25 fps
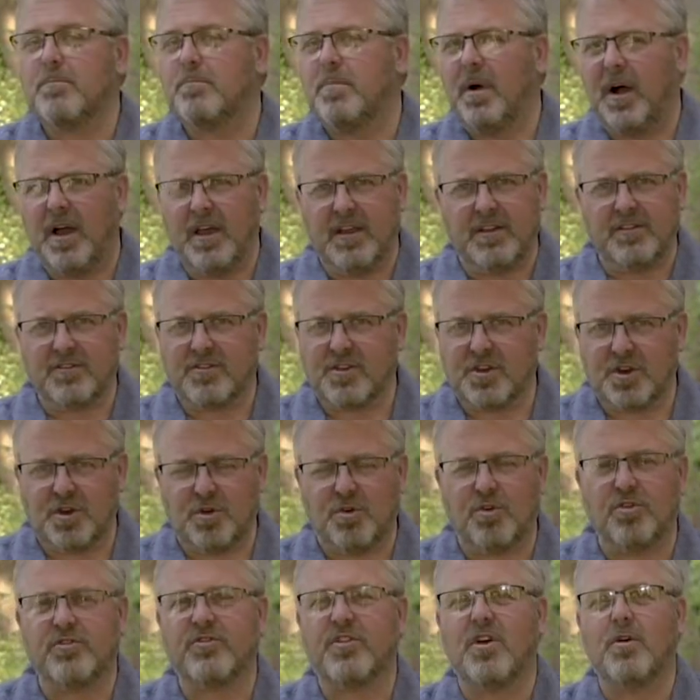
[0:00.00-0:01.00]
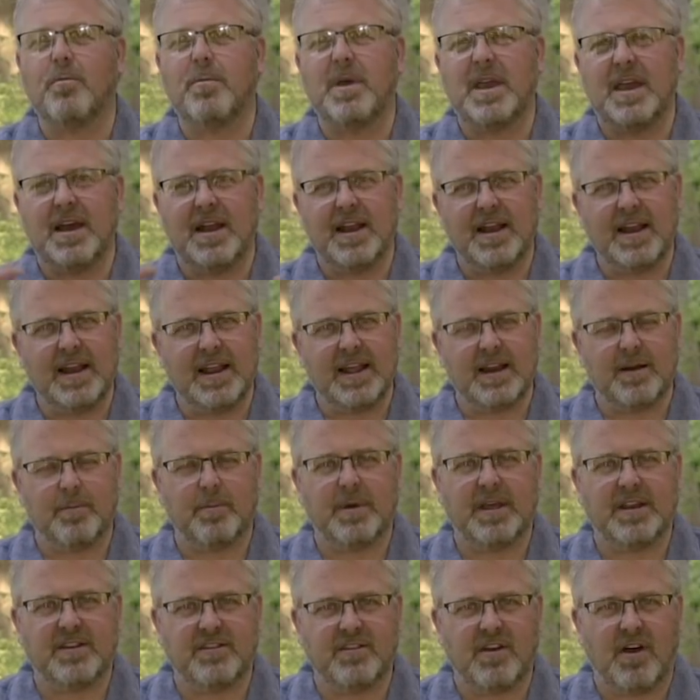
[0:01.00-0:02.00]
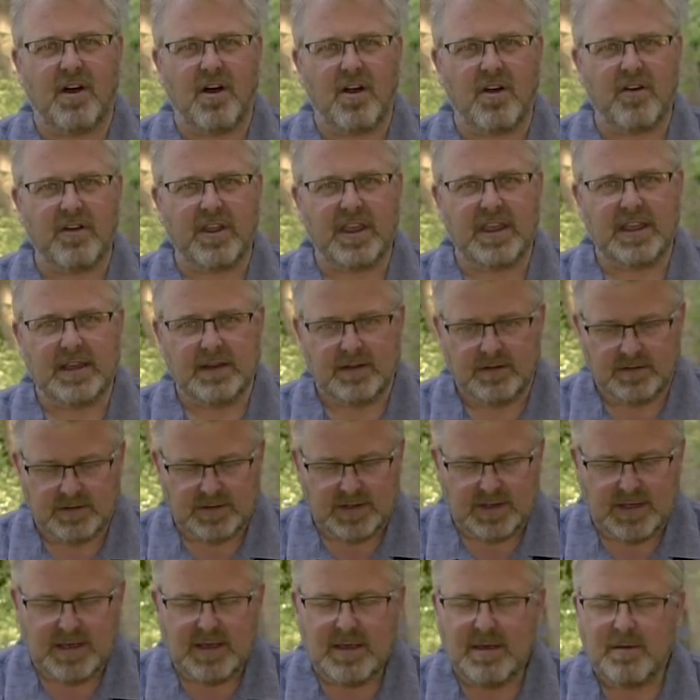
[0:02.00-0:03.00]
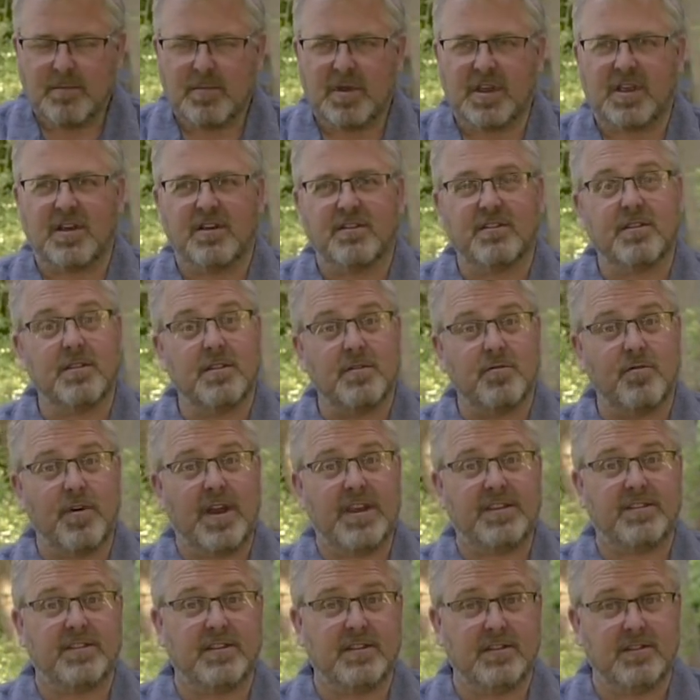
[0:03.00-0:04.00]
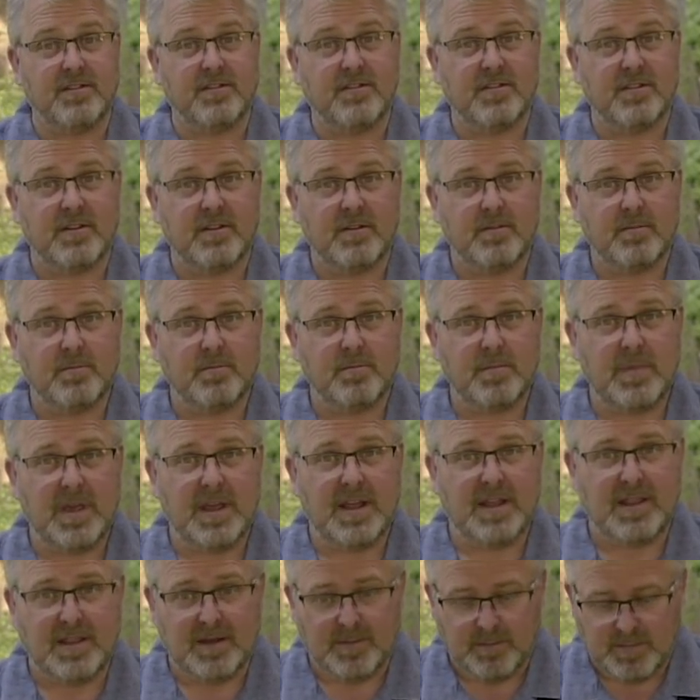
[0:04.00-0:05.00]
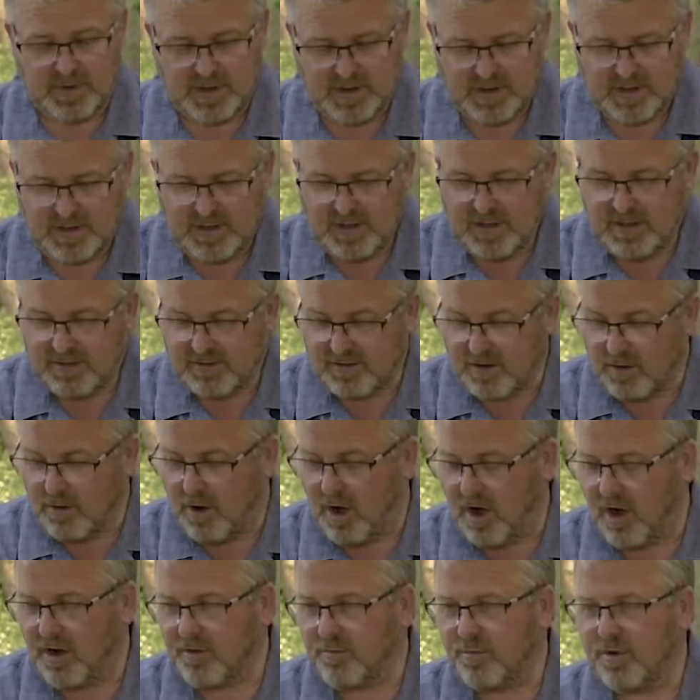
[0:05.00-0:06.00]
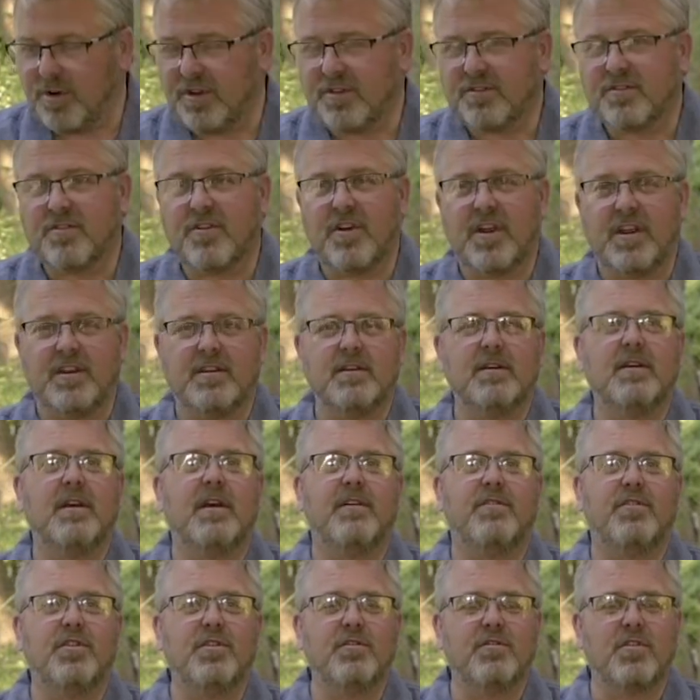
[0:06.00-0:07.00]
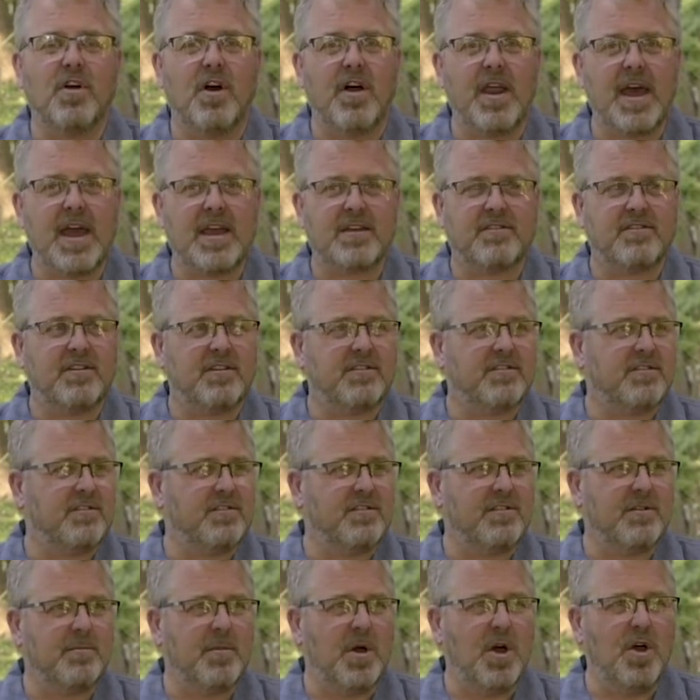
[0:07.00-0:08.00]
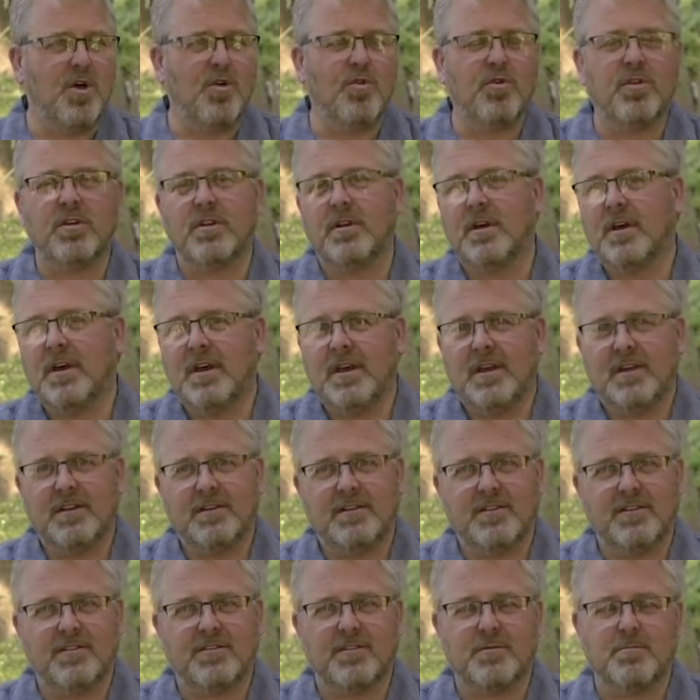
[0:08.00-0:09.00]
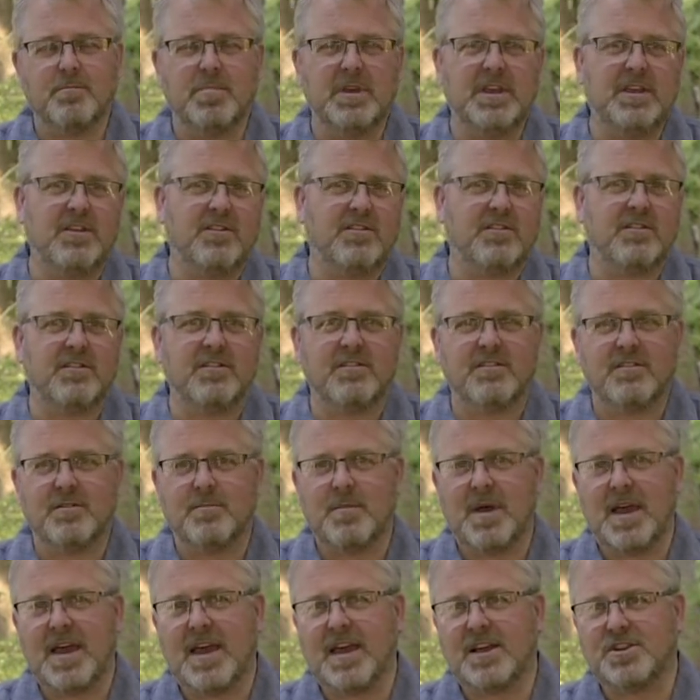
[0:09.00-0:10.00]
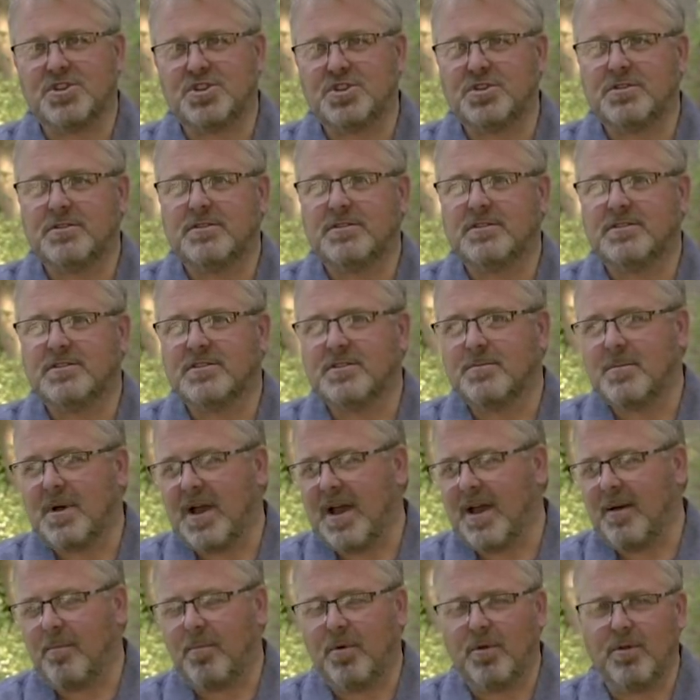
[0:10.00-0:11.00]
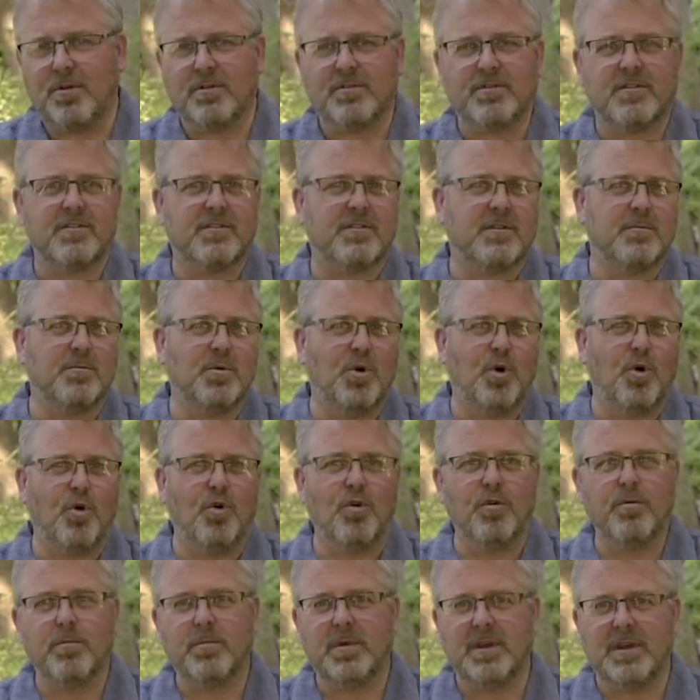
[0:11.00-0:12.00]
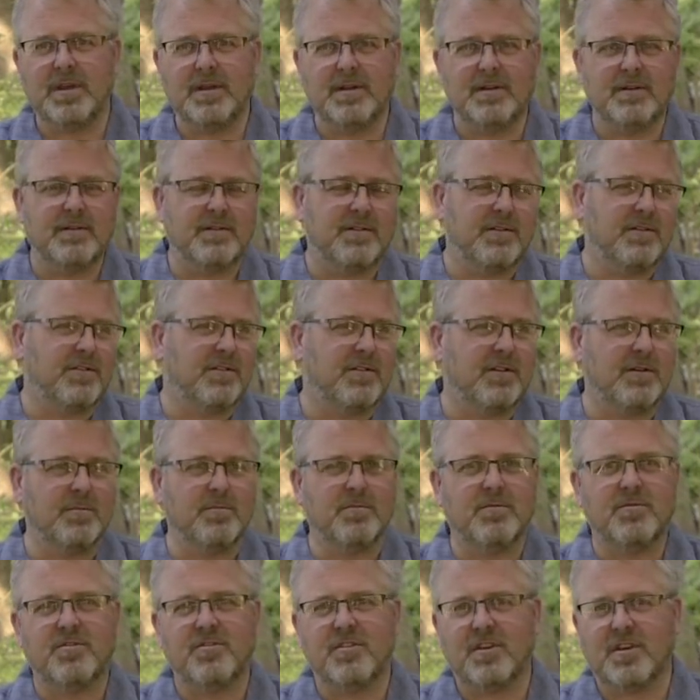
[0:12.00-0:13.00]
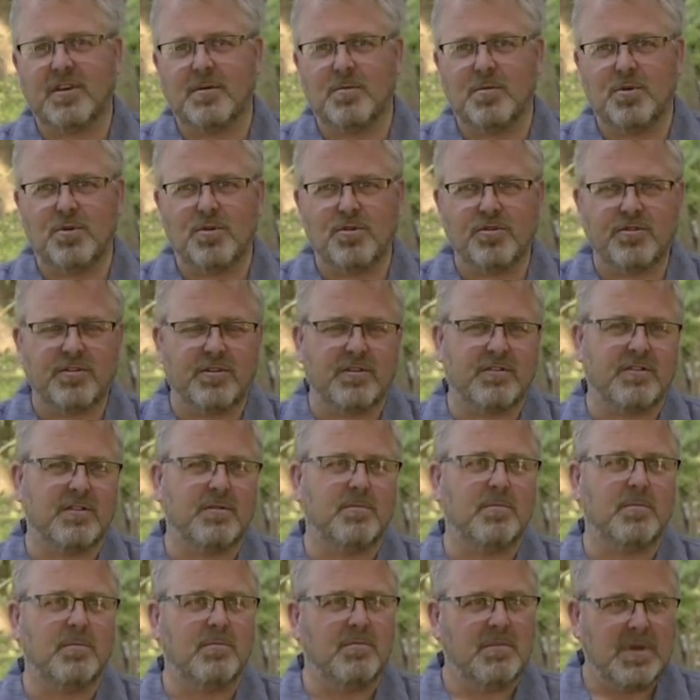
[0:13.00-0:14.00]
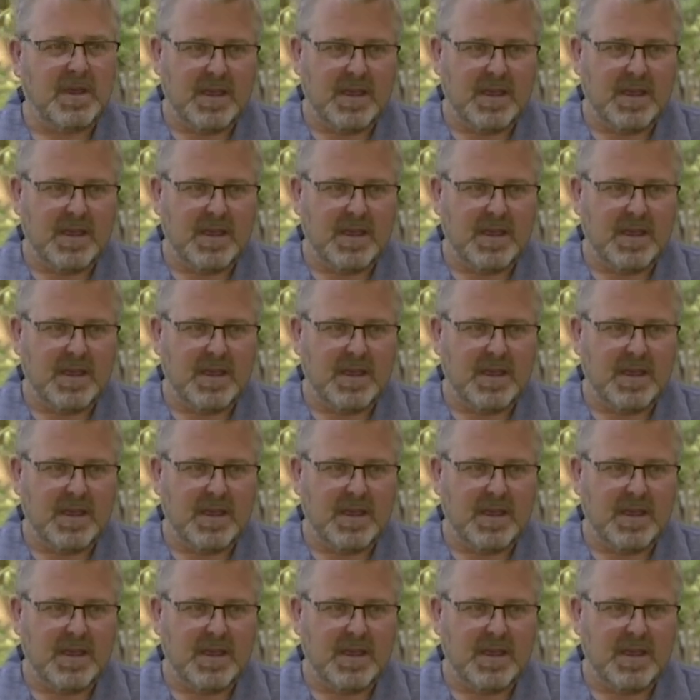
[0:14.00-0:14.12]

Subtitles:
Pines can also be a little bit tarry because of the resins in them. So hardwood is great. If you've got access to some oak, to some beech, to some ash, to some apple, to some hornbeam, to some sycamore, to some